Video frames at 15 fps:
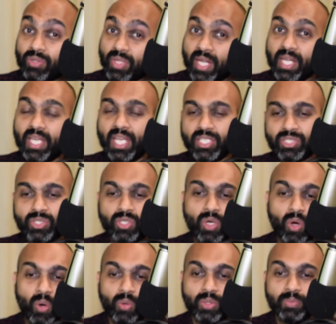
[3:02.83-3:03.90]
authentication
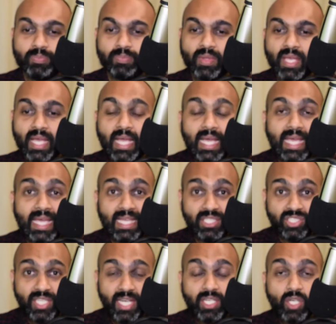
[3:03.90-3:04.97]
code.
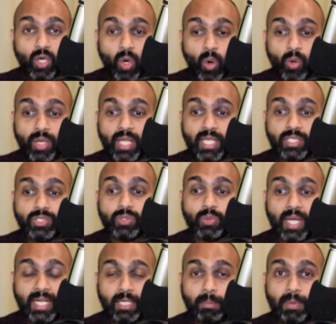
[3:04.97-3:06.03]
Inject code into
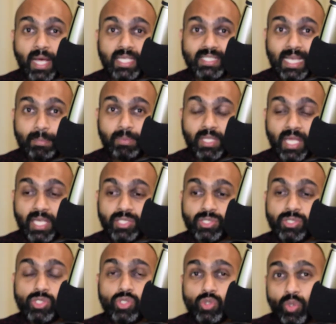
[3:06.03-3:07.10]
enterprise
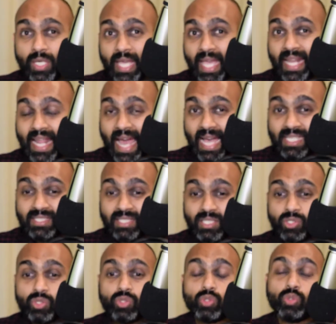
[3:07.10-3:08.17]
applications to gain
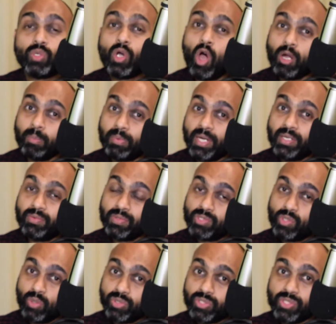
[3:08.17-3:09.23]
access to corporate
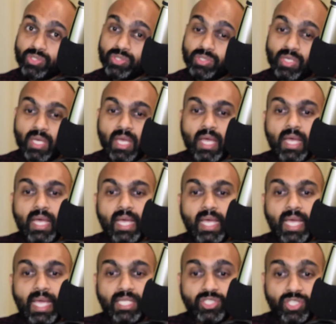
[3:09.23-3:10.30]
resources.
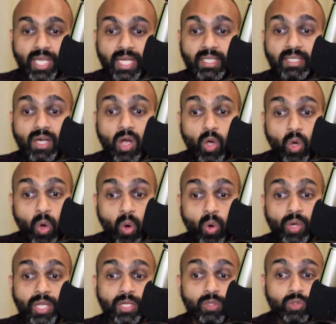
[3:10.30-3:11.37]
Inject
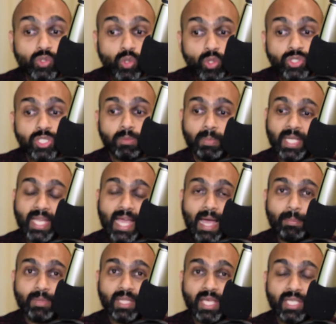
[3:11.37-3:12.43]
code into social media
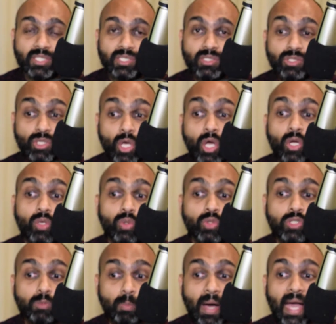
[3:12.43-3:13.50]
applications to
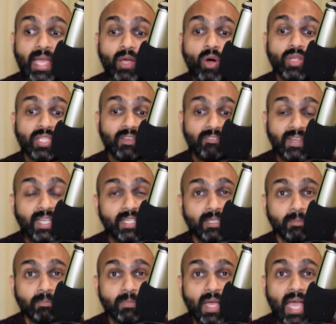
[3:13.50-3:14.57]
spy on the
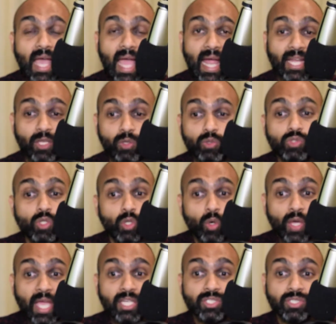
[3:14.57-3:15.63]
victim and use
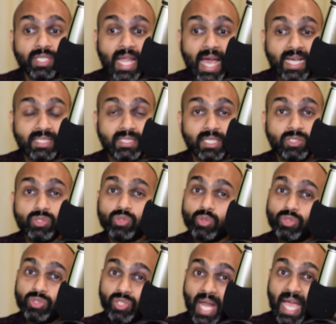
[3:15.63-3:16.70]
location access to
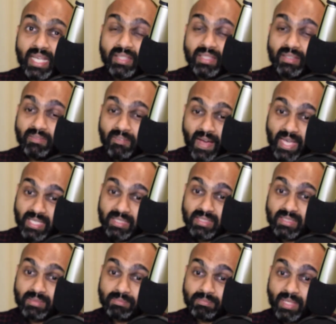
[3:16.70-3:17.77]
track the device.